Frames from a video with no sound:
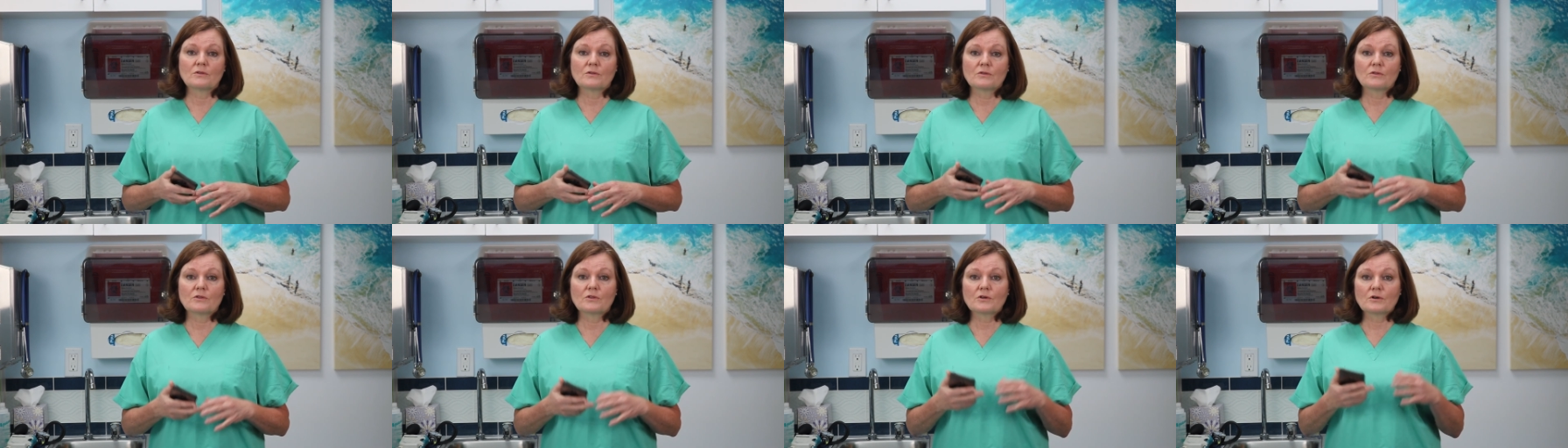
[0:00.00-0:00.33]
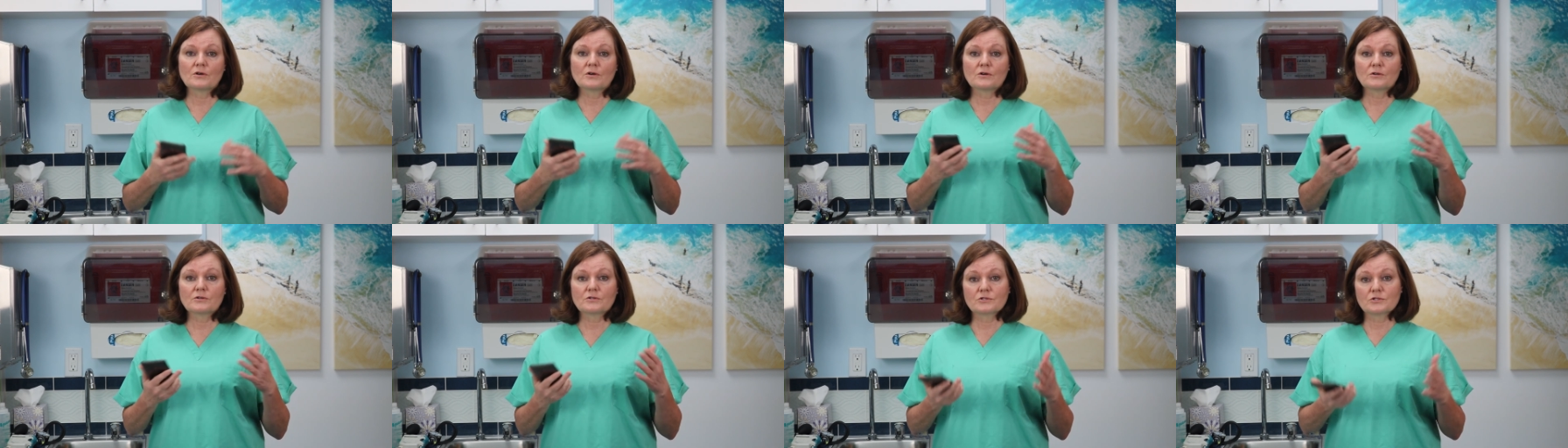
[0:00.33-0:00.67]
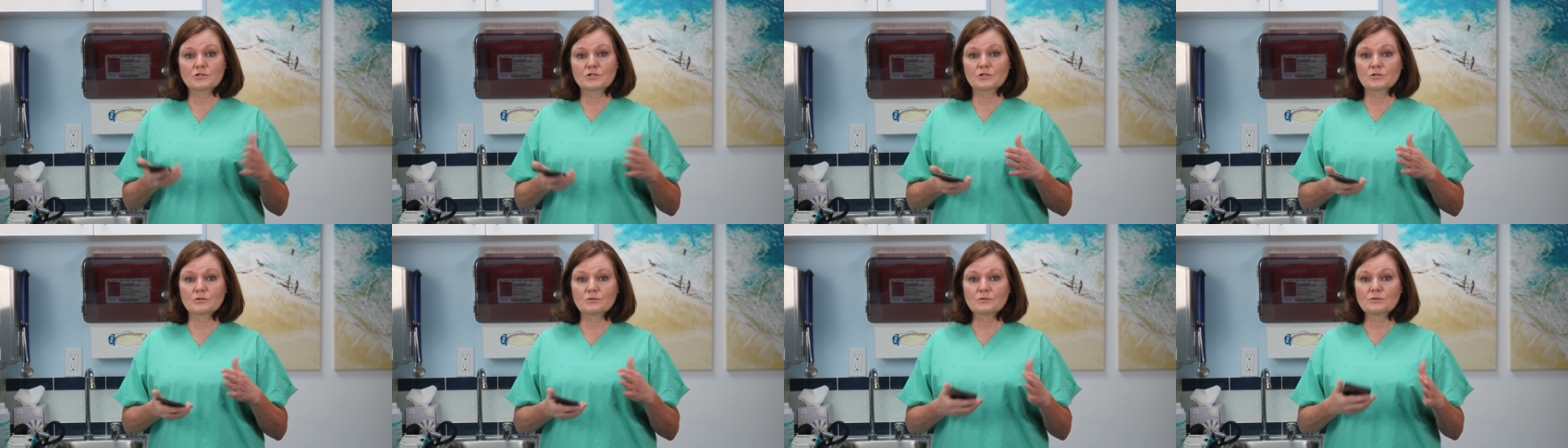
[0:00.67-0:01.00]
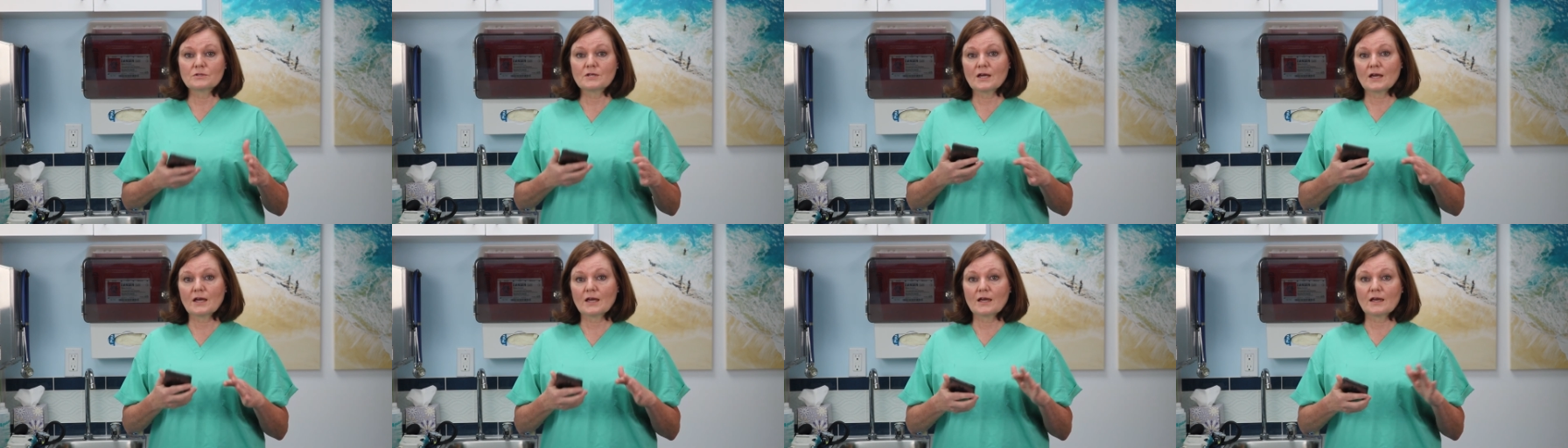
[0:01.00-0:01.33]
the
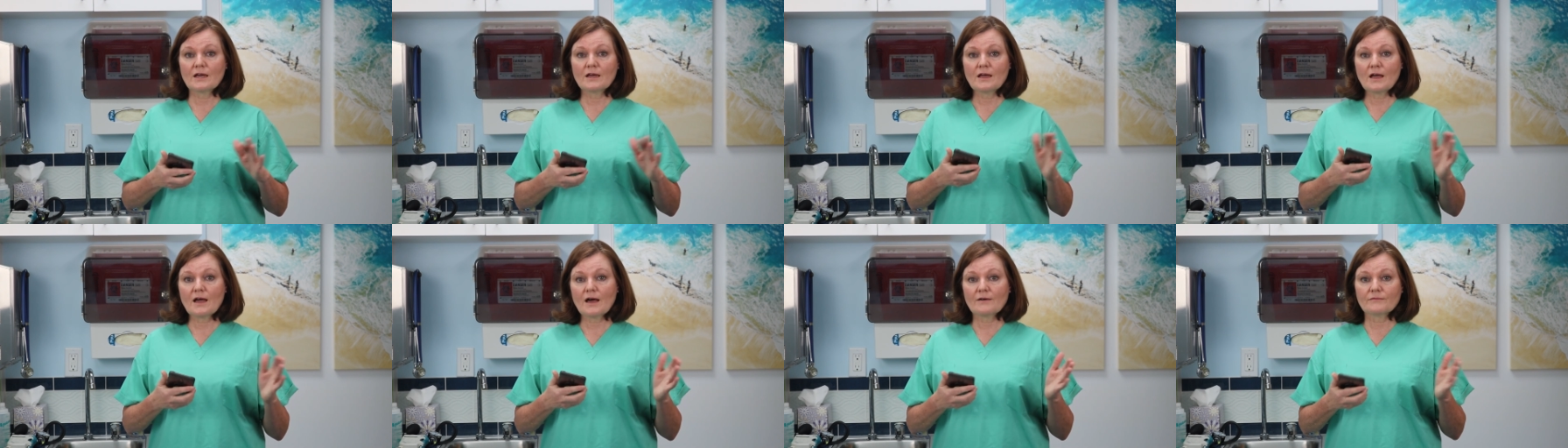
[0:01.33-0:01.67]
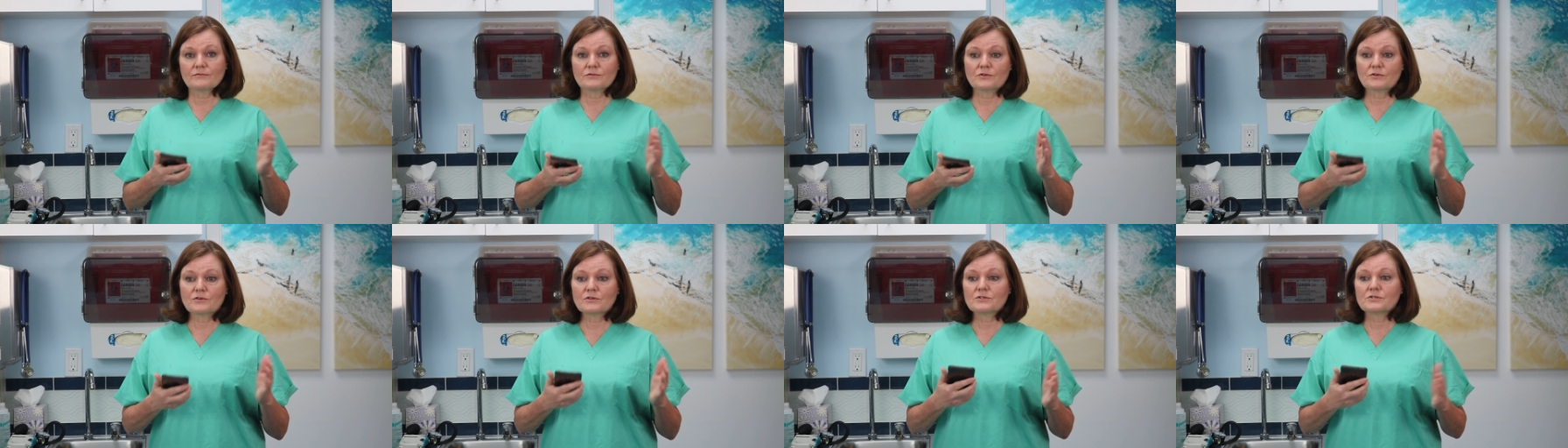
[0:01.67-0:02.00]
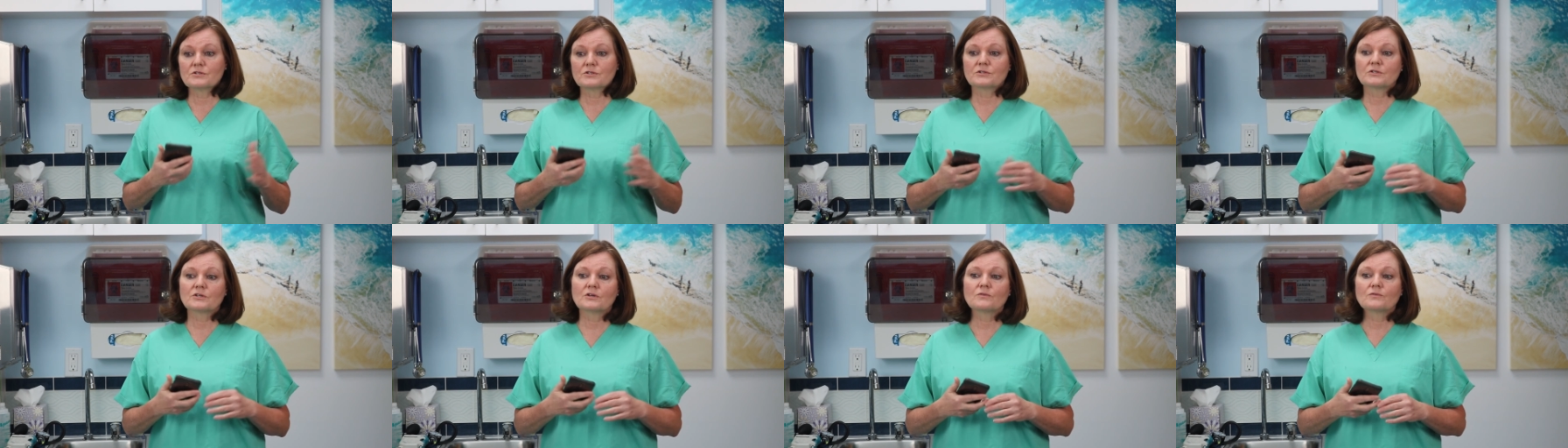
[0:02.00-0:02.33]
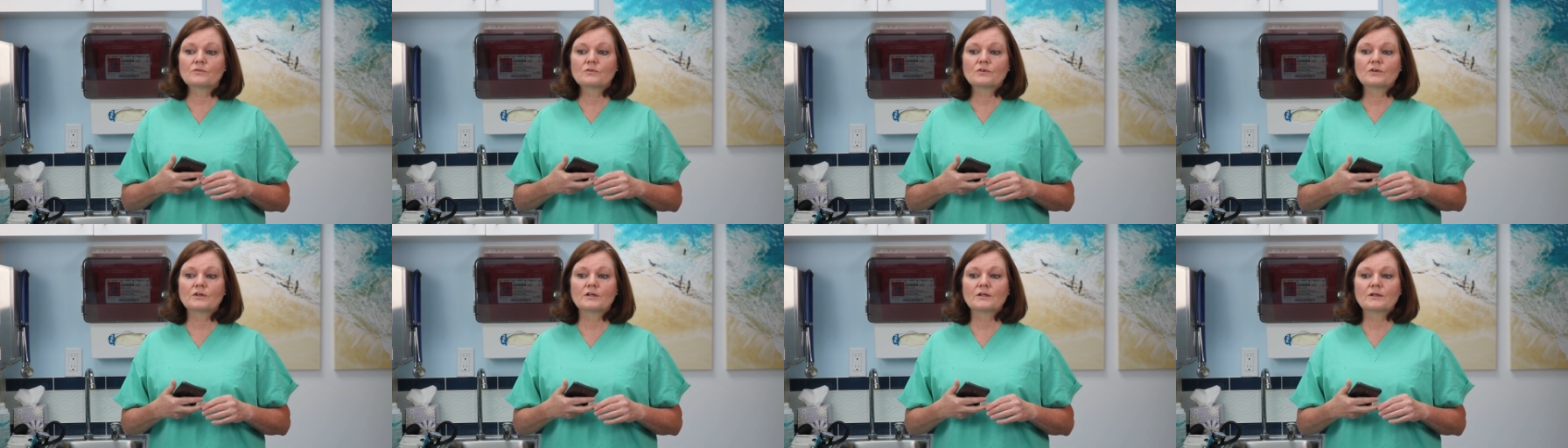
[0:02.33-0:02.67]
2-day after the
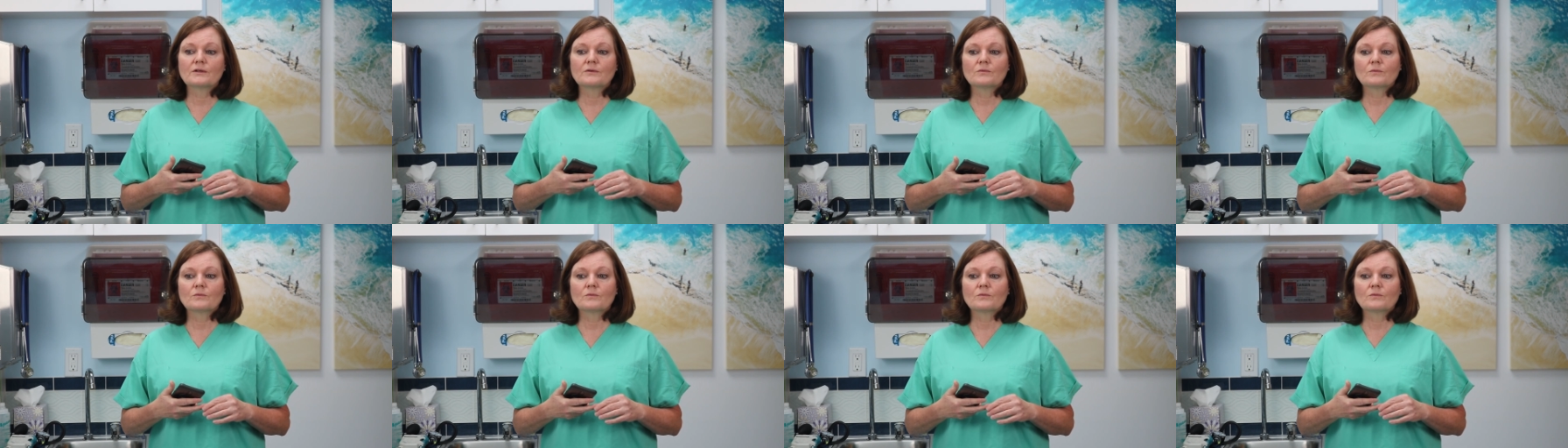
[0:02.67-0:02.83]
delivery,